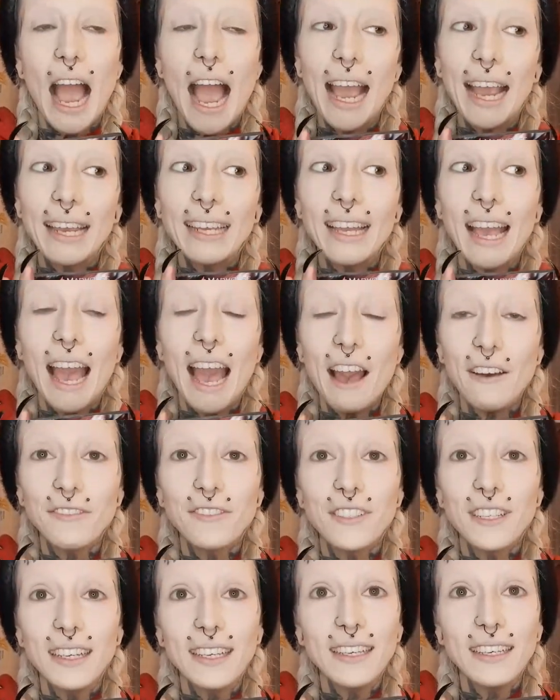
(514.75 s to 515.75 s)
I
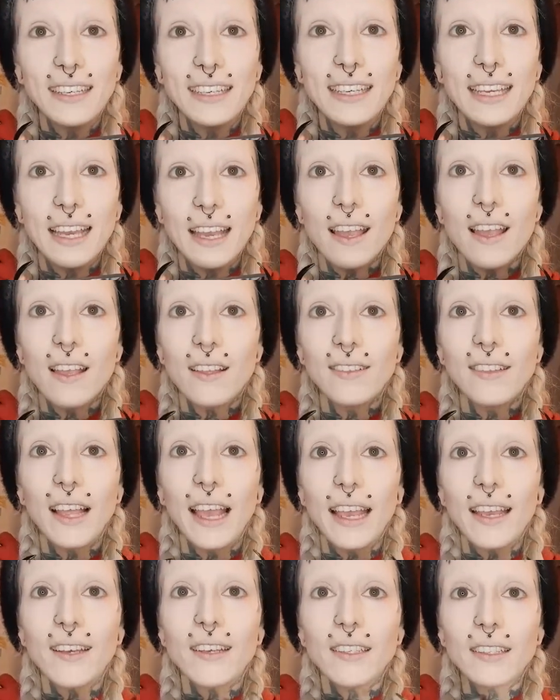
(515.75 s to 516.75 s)
have to
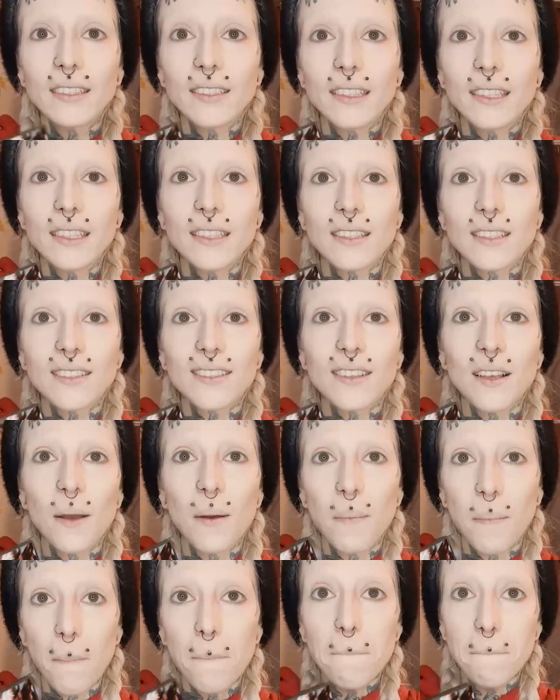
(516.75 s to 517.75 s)
like
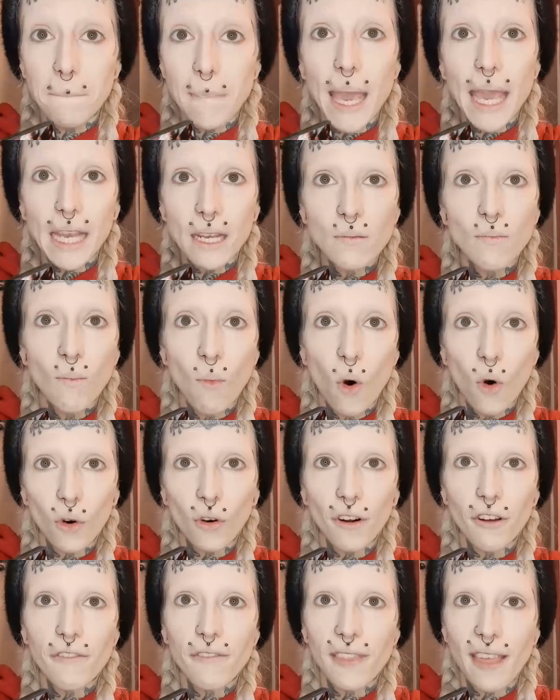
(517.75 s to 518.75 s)
make
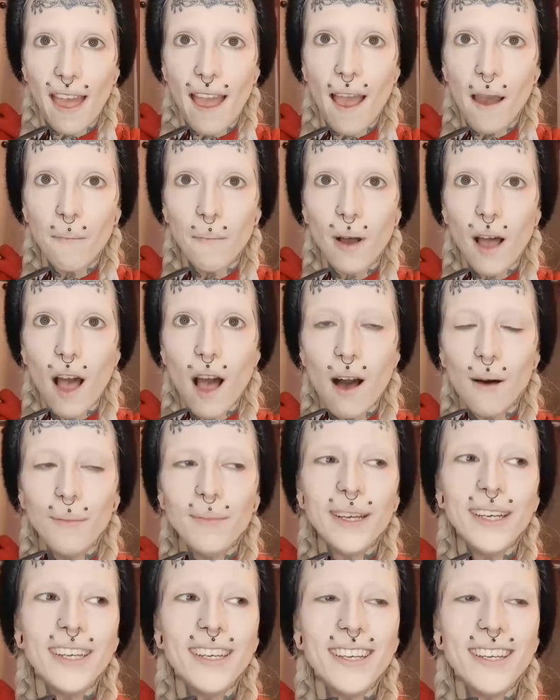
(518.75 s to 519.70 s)
more of them. Um,